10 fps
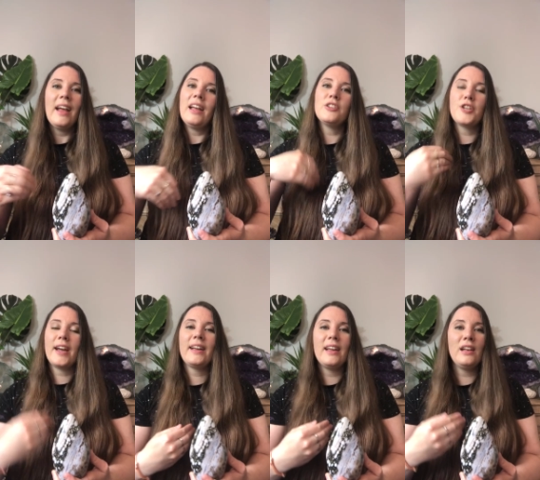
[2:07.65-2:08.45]
and
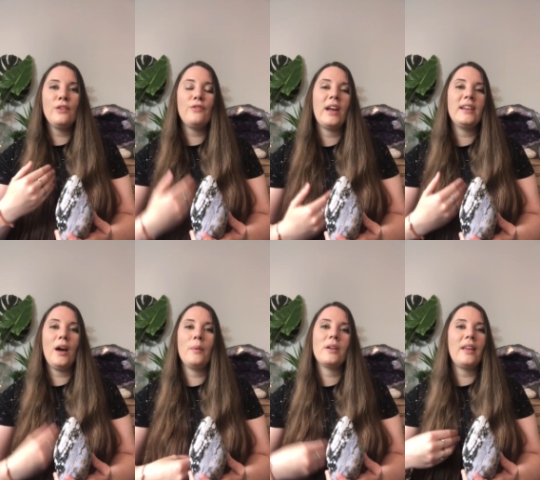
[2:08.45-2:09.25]
check in and find
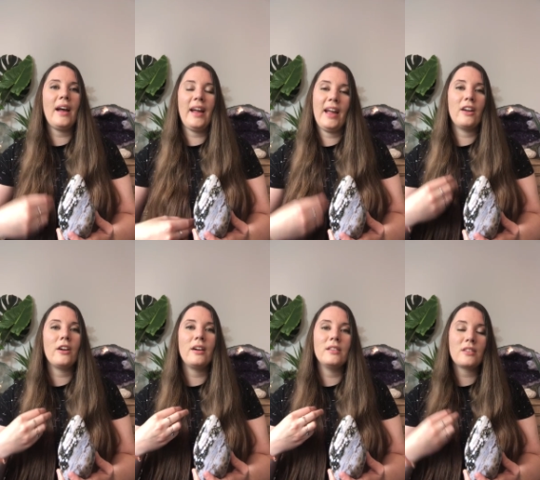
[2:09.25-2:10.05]
out where that
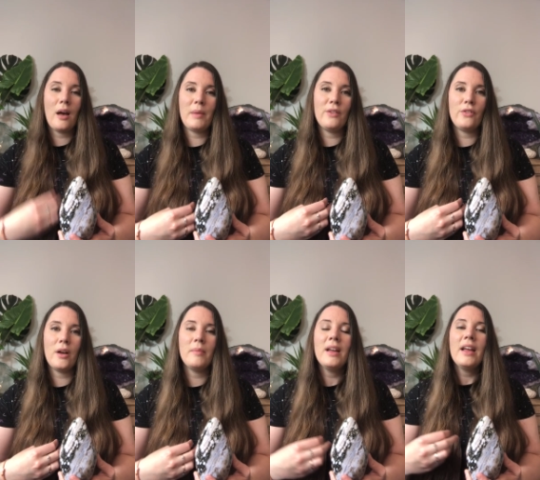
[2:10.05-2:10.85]
anger is coming
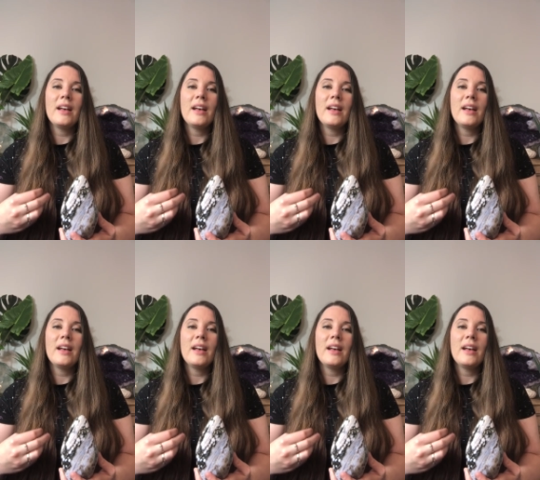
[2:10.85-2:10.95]
from.